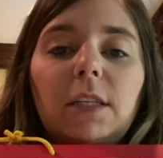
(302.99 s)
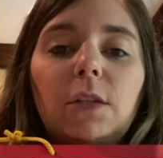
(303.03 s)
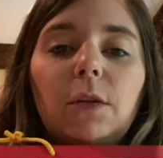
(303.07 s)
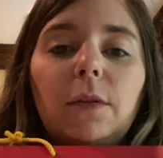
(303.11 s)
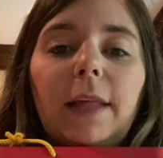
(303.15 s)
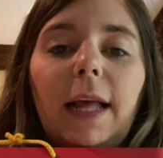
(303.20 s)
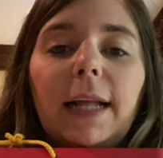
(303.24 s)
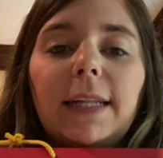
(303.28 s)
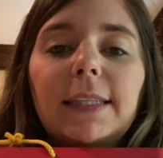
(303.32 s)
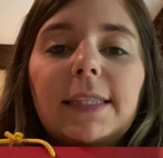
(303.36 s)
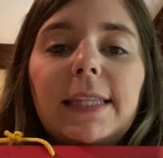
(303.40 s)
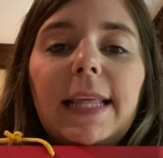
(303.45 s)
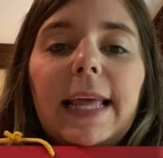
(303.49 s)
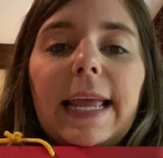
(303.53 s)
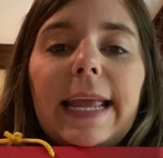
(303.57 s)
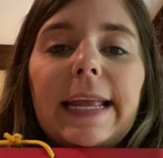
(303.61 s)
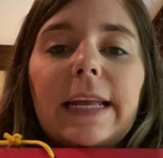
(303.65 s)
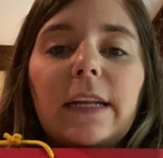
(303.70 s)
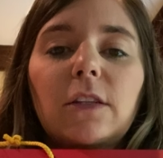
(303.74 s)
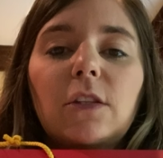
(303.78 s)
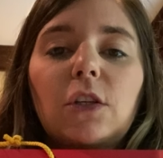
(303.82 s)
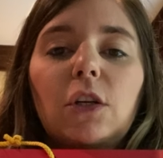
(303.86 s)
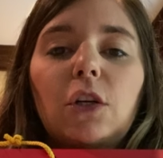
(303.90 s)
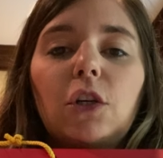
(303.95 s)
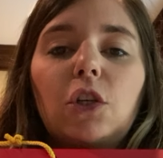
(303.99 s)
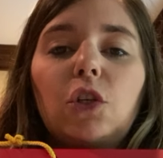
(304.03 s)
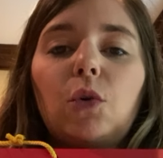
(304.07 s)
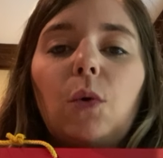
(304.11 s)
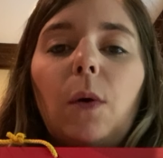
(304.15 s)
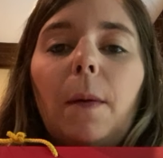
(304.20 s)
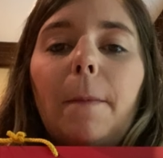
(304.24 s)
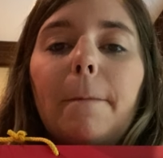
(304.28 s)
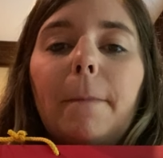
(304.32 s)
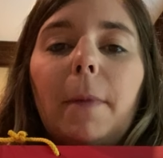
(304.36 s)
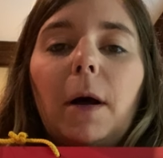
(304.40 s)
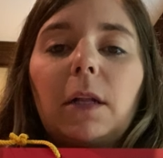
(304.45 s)
So that's the answer to
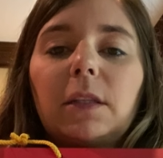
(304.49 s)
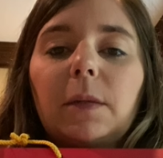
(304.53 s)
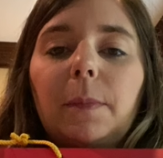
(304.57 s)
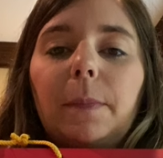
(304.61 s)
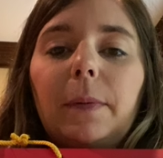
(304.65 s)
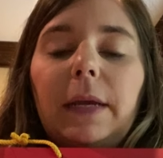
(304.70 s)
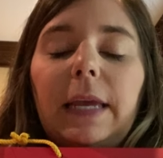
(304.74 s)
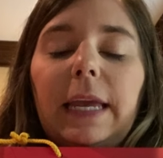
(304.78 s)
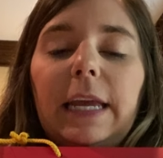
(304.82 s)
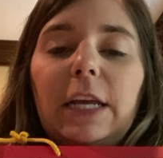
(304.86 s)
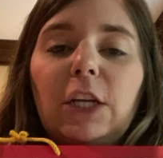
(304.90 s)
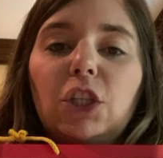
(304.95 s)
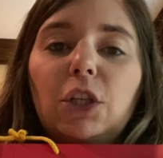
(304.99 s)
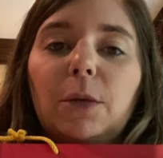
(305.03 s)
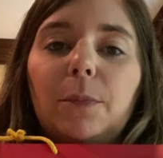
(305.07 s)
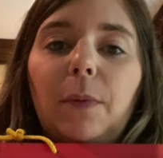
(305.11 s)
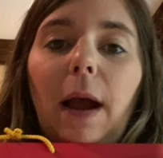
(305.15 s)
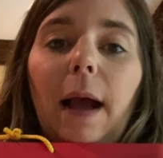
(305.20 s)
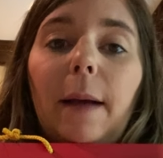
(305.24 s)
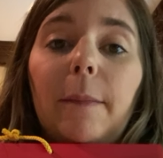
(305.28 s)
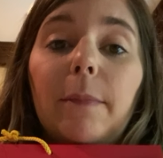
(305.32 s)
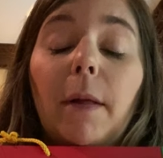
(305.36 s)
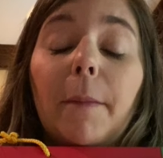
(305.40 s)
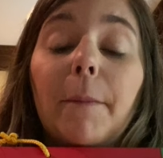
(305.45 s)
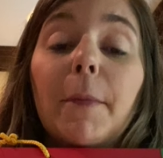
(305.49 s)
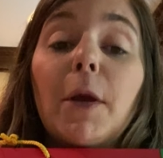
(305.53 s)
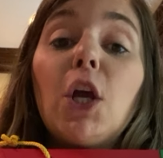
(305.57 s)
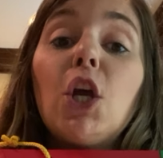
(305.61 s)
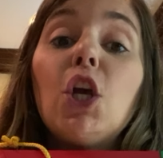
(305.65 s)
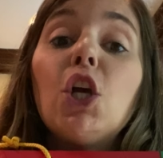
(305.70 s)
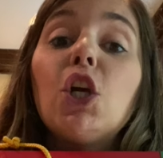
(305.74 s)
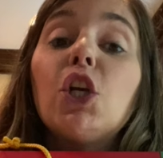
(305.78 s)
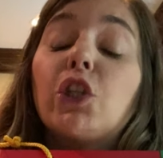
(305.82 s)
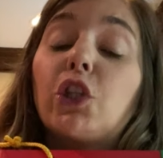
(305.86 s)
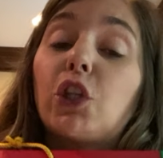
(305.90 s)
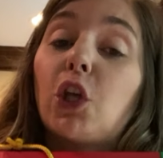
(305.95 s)
a multiplication problem.
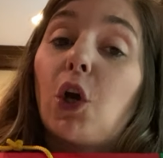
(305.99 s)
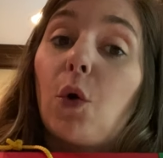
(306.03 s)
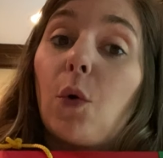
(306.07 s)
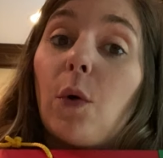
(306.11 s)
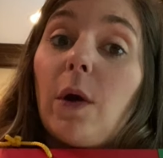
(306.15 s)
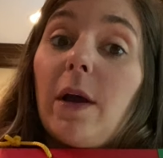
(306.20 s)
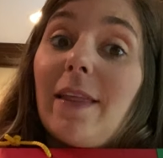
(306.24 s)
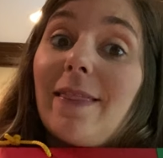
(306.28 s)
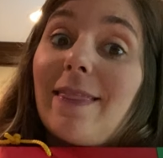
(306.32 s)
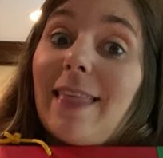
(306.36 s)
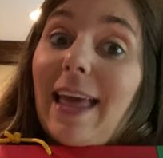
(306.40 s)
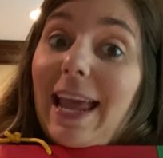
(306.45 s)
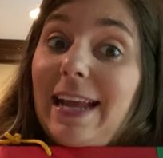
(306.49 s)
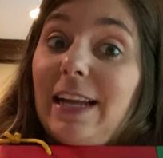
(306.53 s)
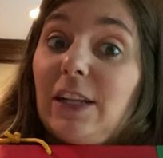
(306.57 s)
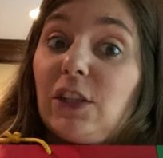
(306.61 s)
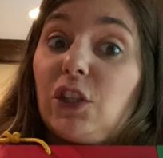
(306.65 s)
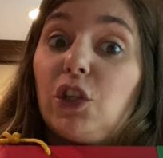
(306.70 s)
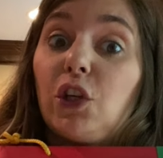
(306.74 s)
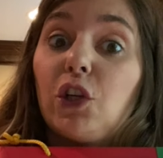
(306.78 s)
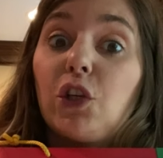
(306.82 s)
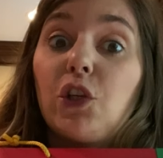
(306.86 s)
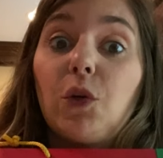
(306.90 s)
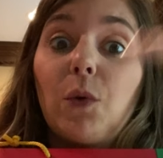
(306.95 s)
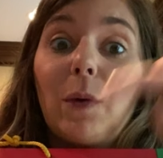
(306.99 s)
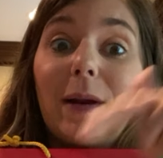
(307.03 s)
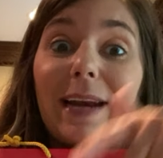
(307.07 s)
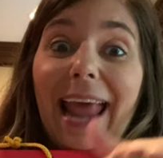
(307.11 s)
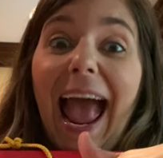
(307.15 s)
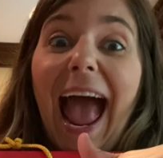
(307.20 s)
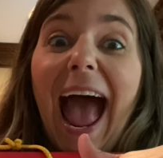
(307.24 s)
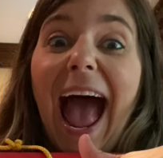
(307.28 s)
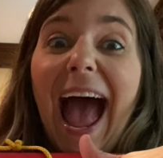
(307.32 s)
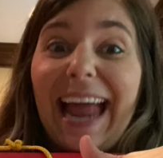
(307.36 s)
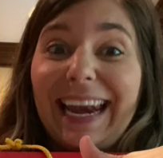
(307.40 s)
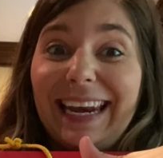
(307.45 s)
So the answer to an
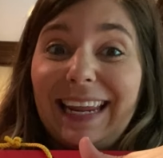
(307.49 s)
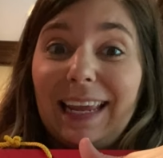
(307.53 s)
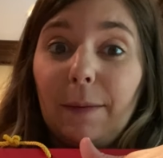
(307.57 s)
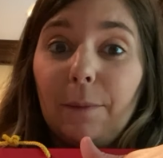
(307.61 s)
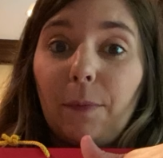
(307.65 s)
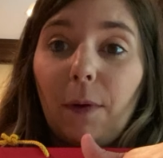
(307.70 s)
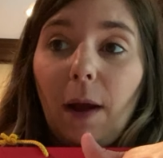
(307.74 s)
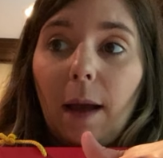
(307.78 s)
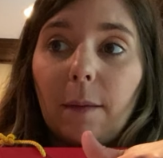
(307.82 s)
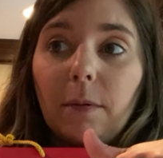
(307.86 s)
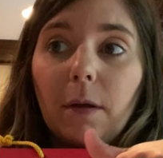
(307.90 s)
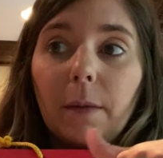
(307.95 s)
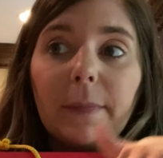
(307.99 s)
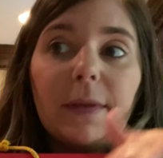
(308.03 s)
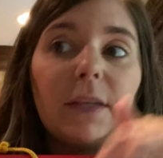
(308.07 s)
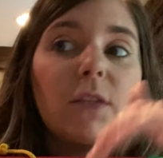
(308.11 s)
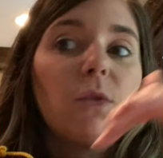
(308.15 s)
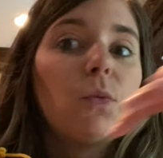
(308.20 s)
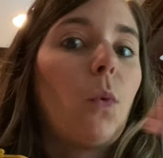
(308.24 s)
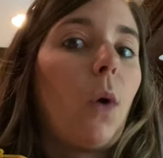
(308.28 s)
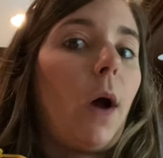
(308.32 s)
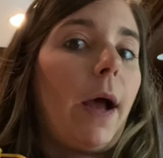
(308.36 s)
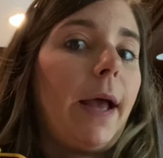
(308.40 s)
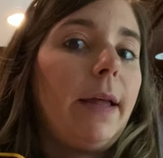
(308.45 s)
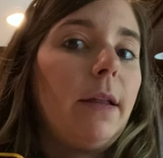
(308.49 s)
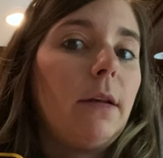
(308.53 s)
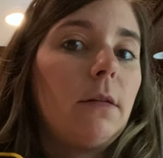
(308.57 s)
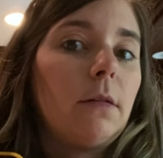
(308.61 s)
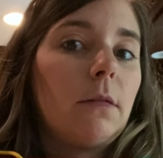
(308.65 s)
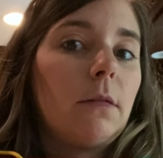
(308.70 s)
adding problem is what?